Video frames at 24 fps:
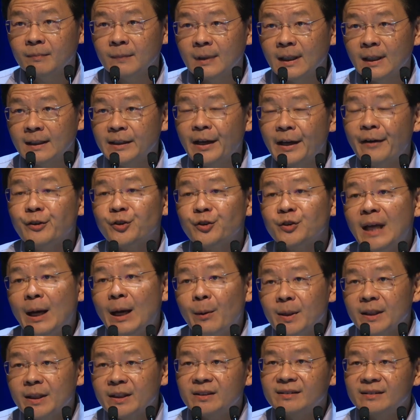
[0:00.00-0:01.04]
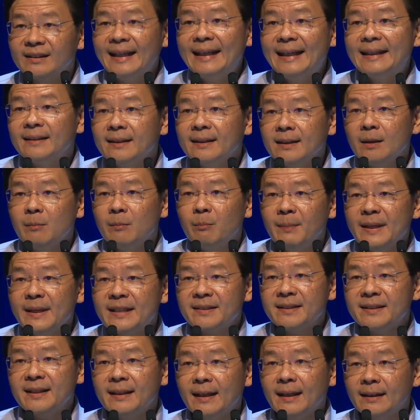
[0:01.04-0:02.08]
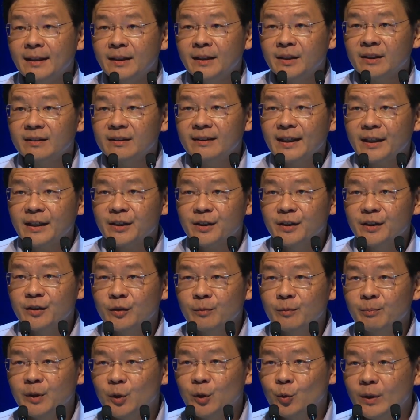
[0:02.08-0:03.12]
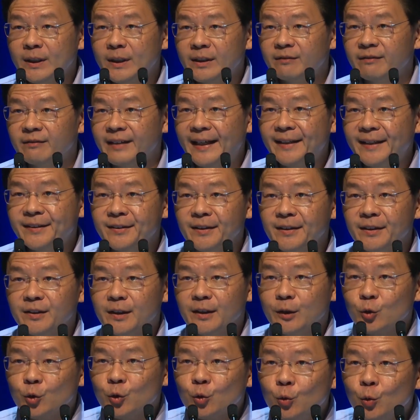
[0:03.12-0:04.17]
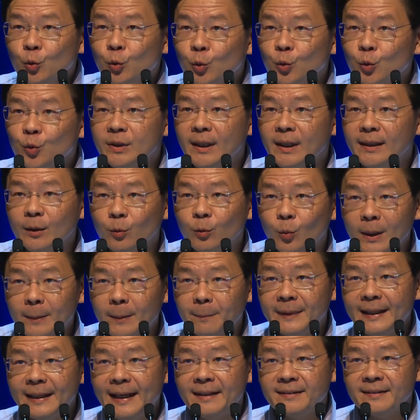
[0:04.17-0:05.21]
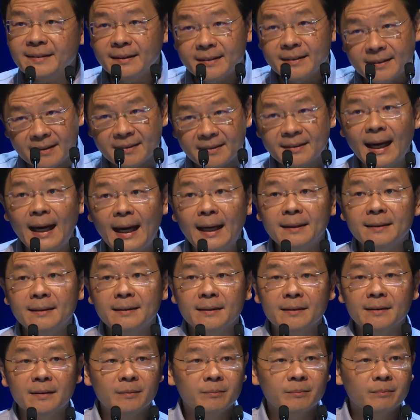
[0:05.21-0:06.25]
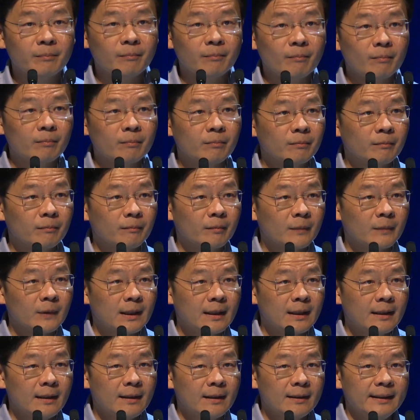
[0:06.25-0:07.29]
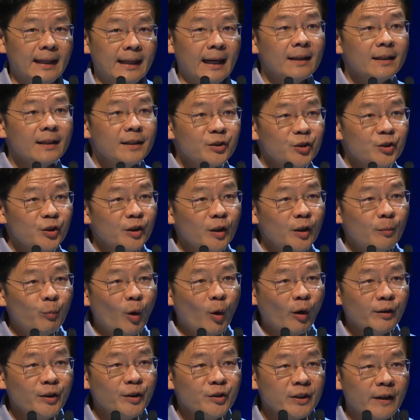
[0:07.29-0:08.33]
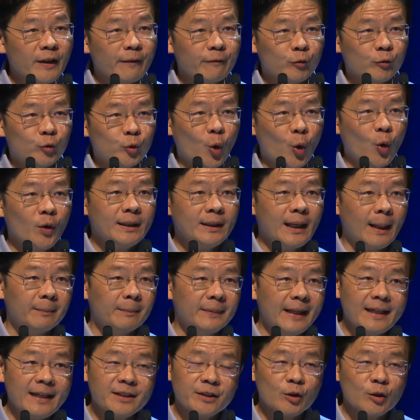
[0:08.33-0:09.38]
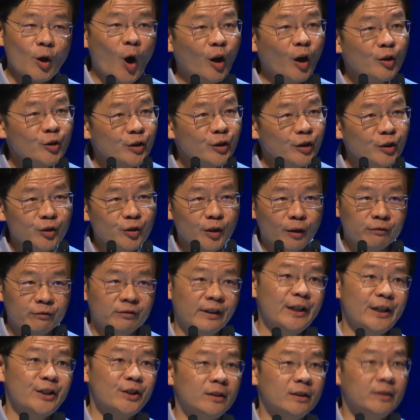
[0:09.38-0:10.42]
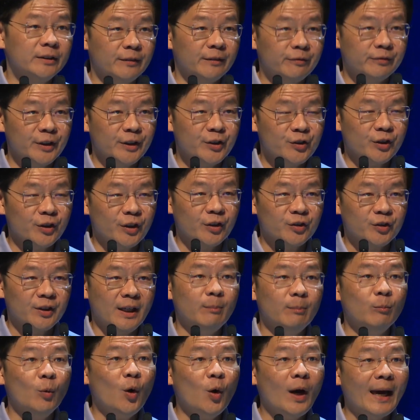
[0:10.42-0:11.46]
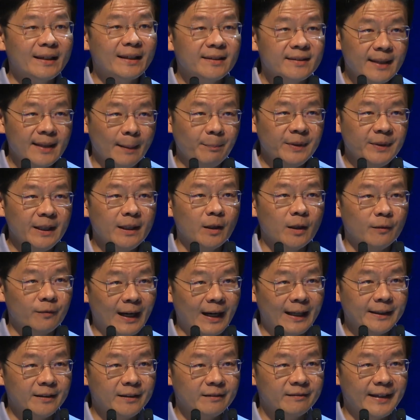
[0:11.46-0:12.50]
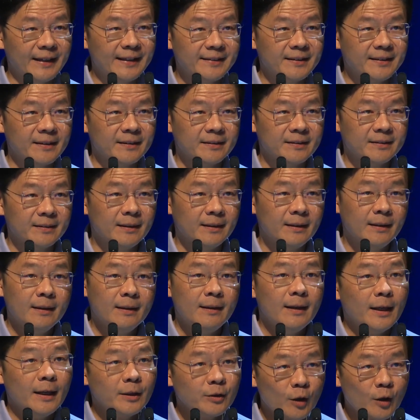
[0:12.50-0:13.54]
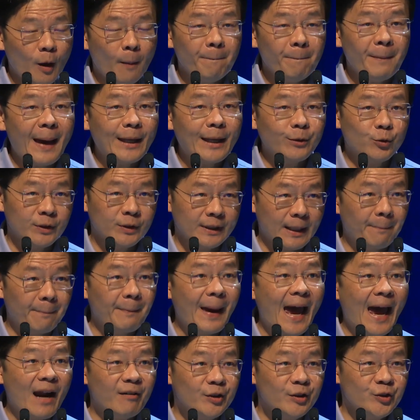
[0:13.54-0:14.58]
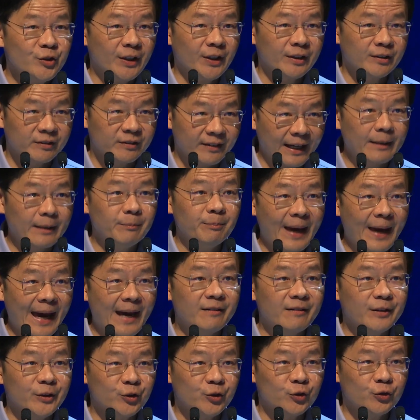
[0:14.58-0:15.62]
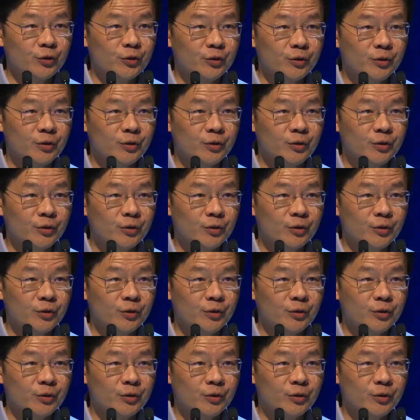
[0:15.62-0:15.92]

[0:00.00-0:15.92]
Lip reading: There is now a greater mixing and interaction between races in schools, at the workplace, in society. Younger Singaporeans have grown up less conscious of racial differences and more accepting of other races as compared to their parents and grandparents.